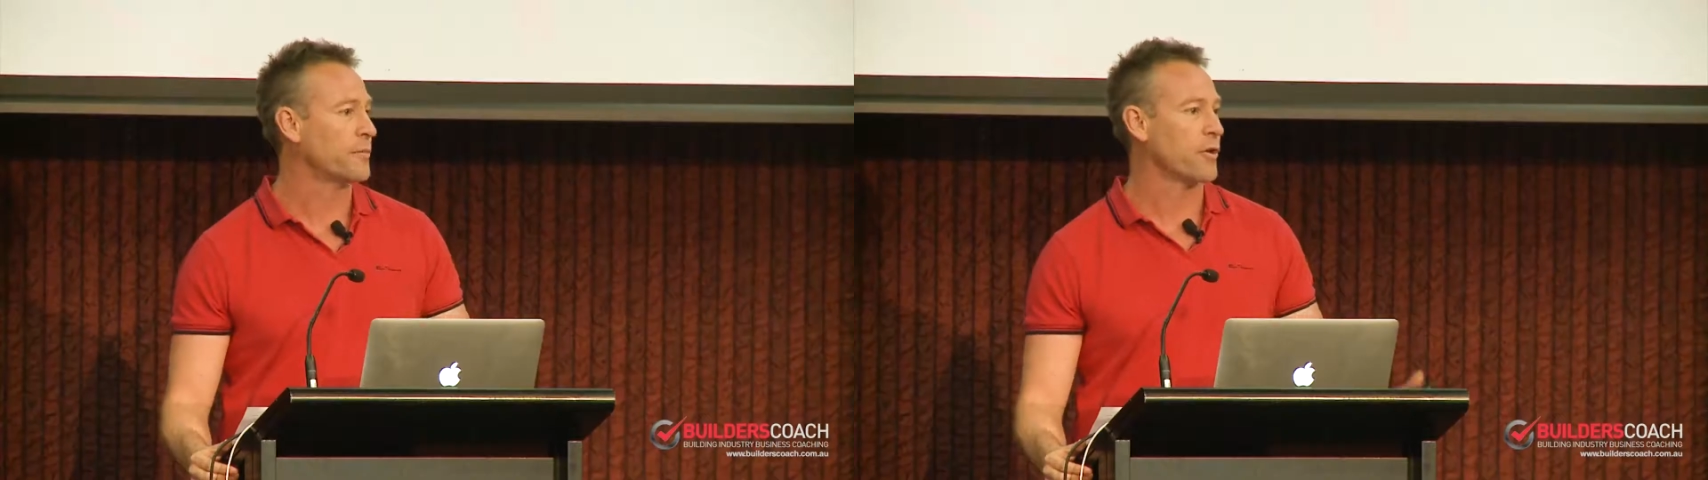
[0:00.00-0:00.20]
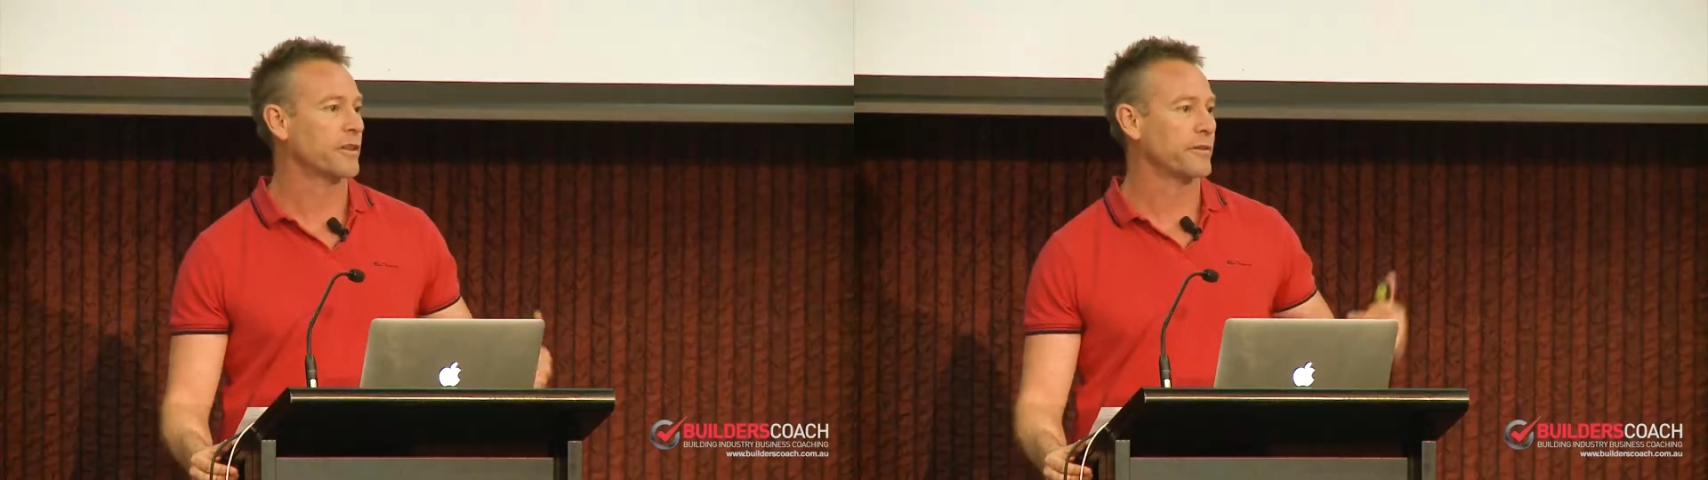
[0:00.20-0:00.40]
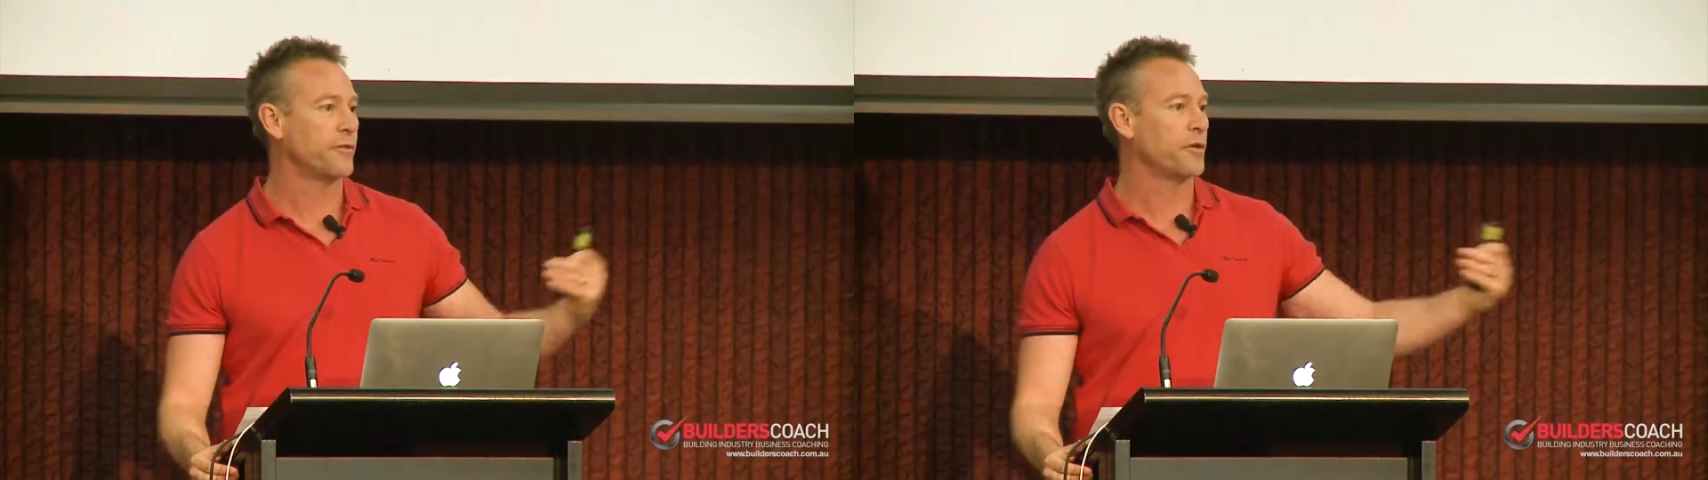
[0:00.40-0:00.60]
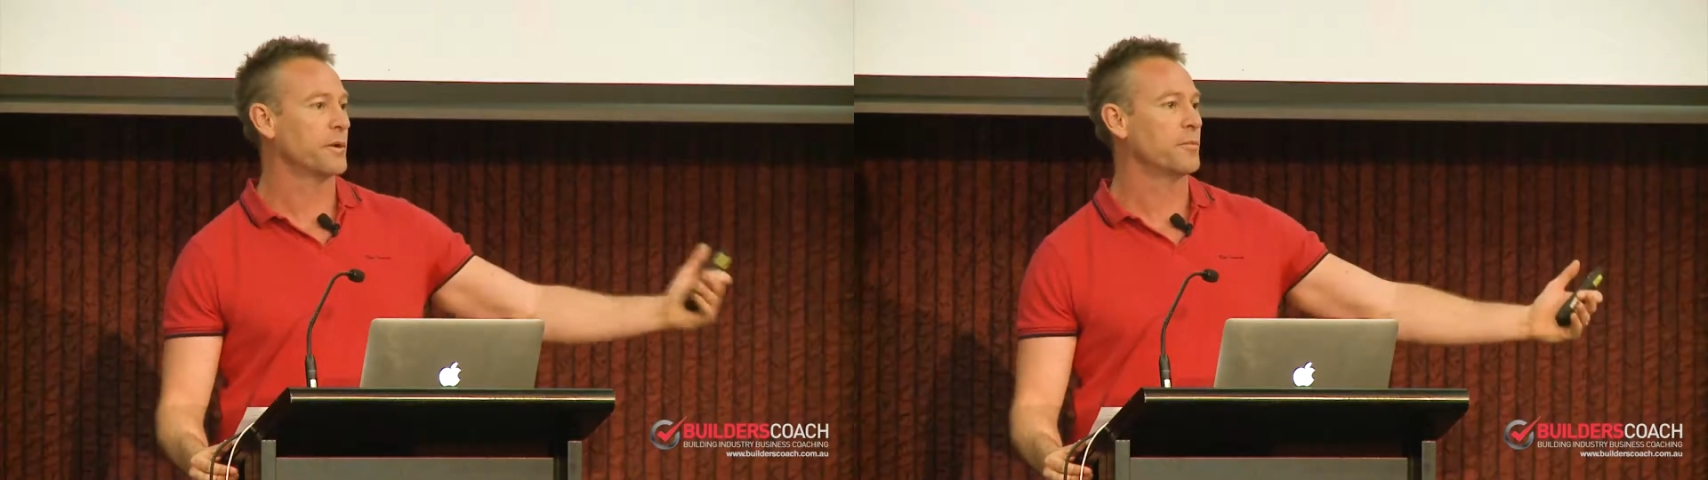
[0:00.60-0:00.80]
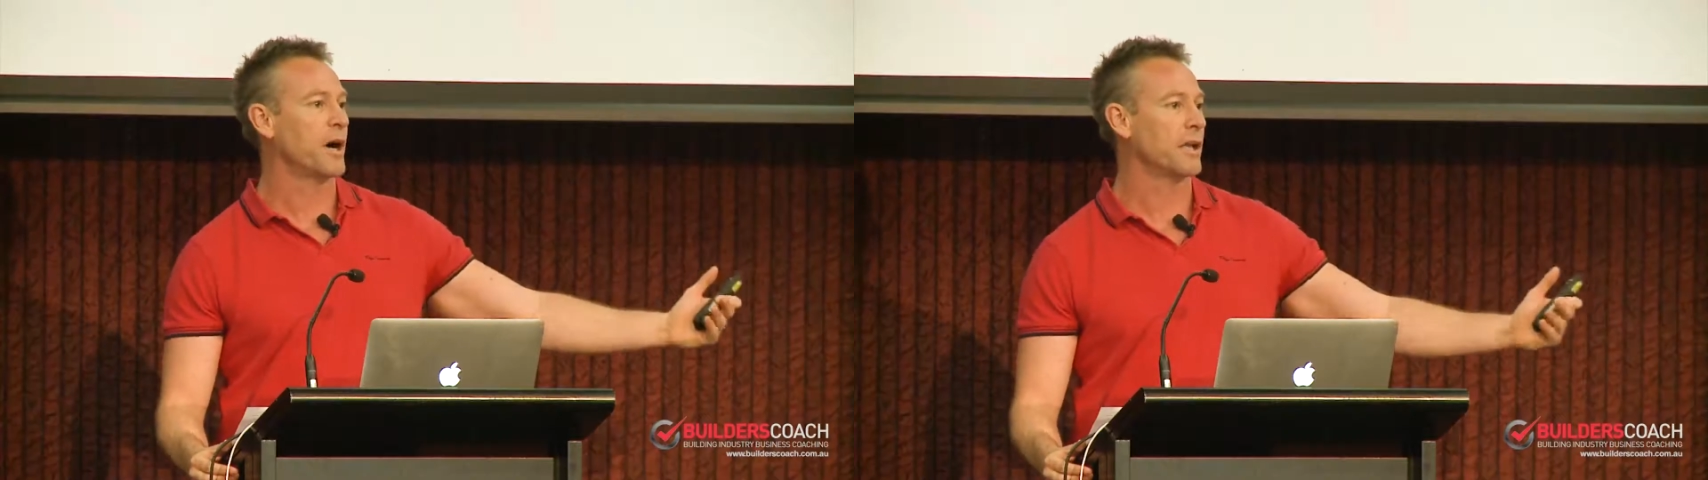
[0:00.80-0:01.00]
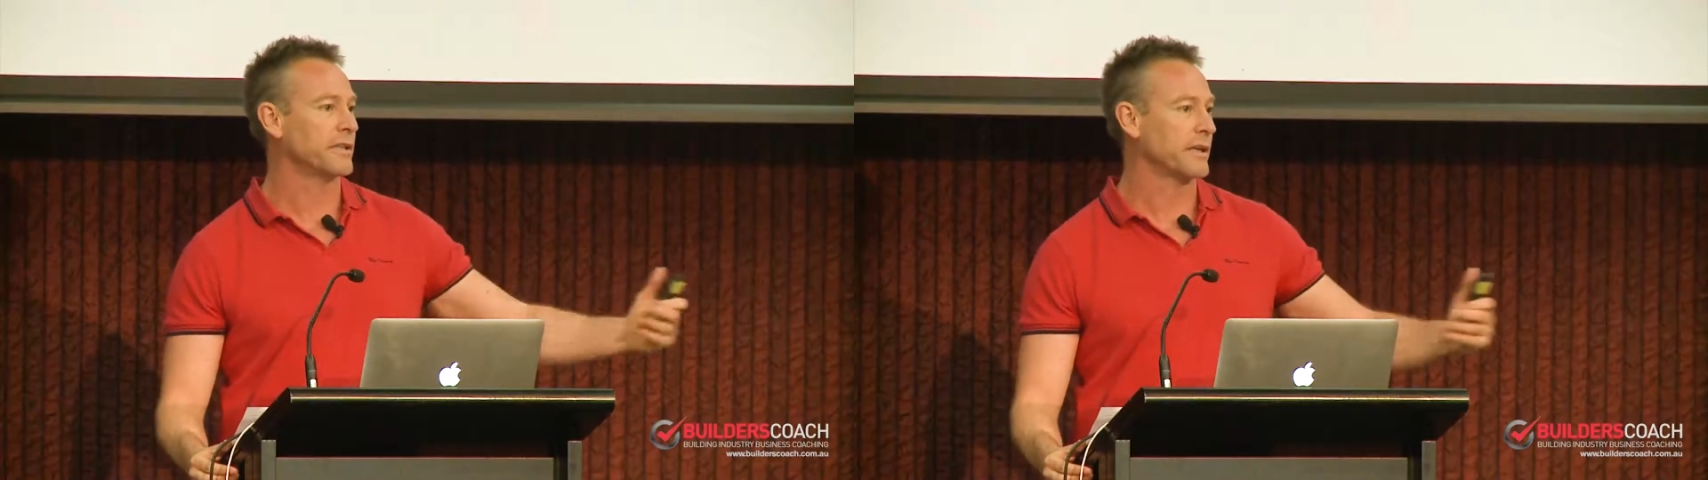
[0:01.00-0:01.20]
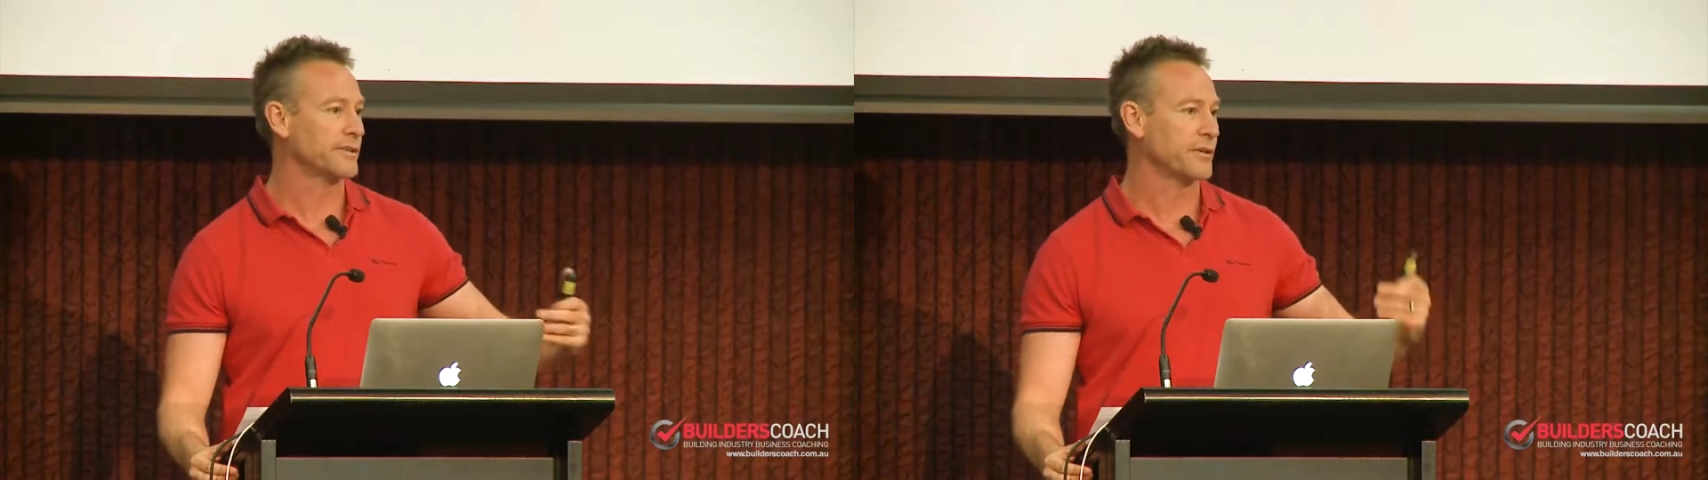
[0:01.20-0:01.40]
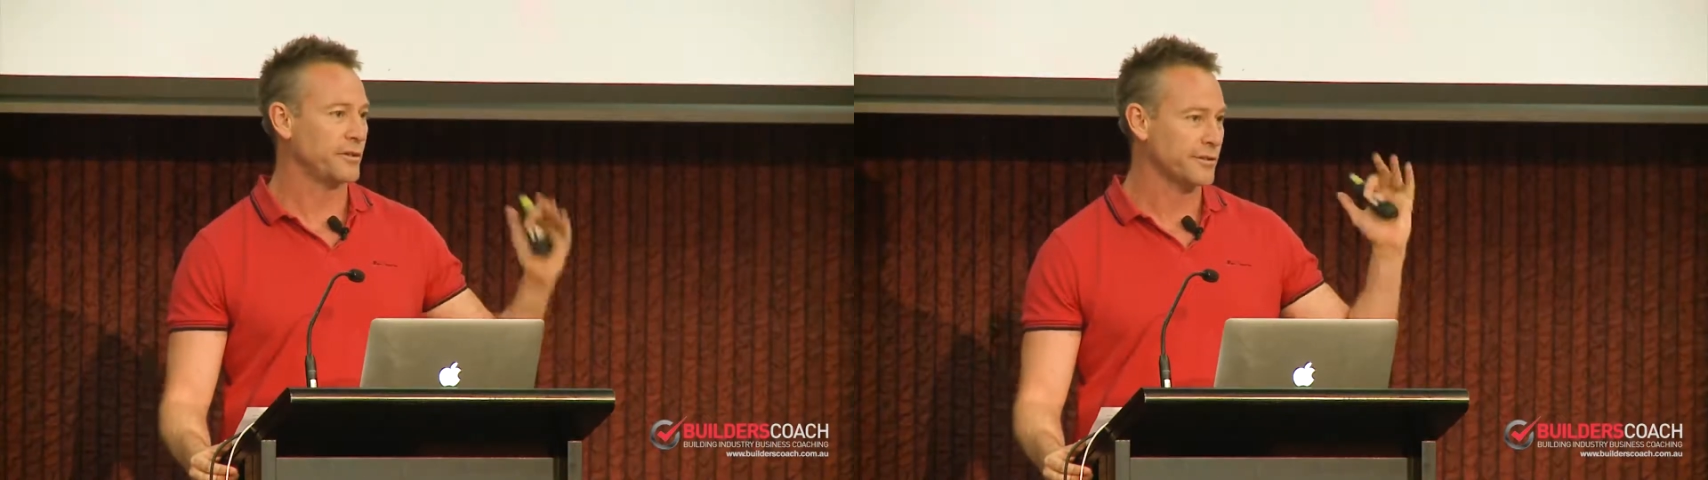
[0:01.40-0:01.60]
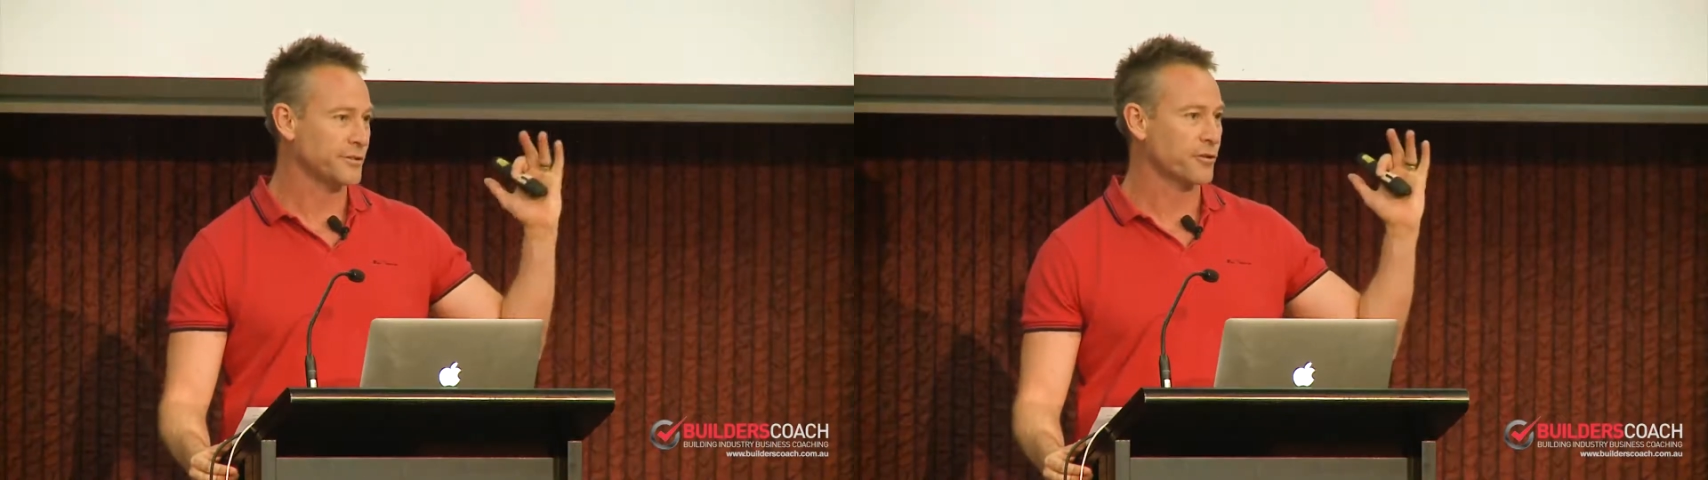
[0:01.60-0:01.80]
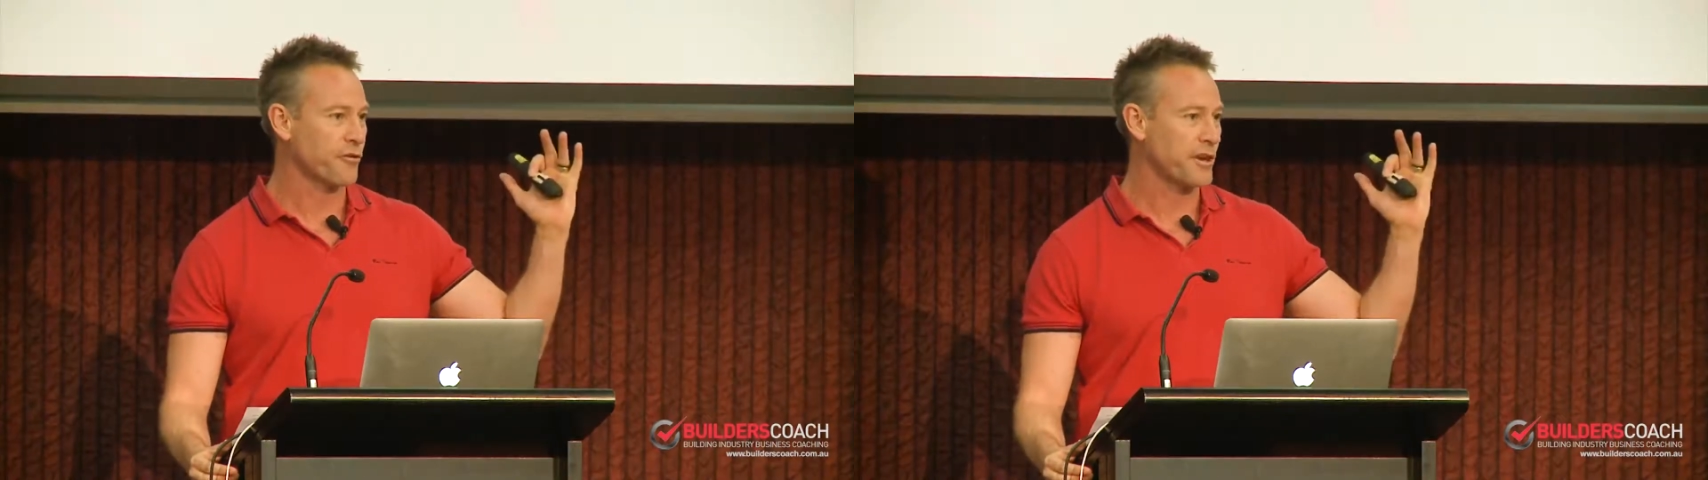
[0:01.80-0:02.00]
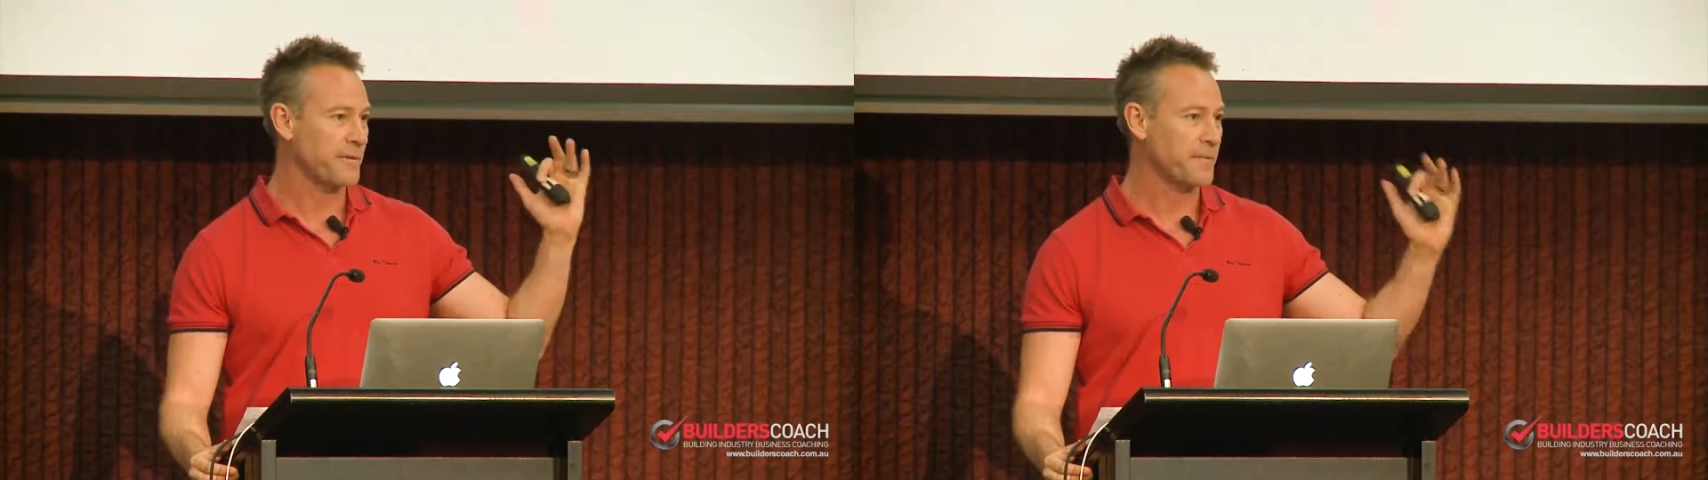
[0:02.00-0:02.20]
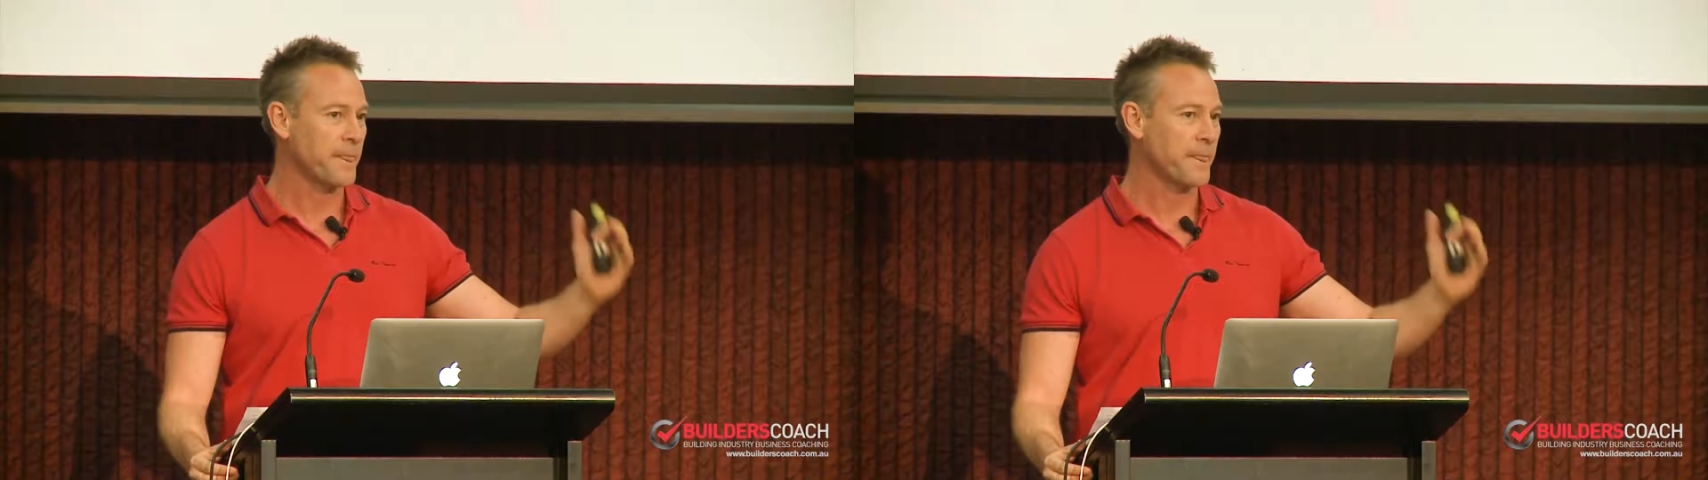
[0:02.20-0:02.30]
he broke the 4-minute mile. You guys have heard the story.